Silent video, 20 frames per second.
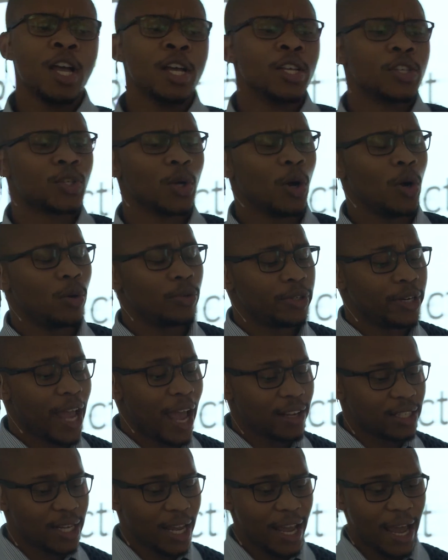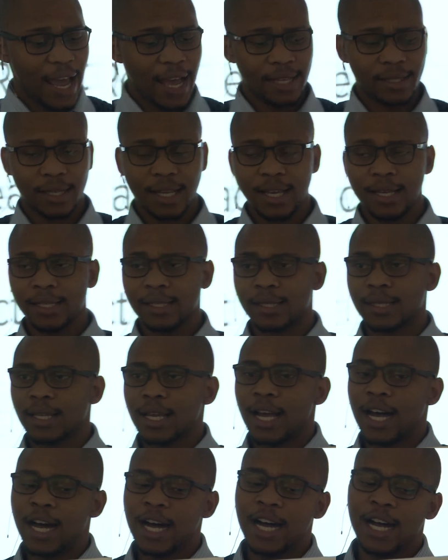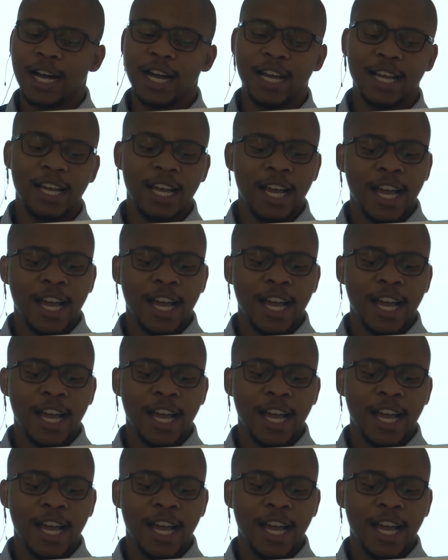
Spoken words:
So Reactjs is a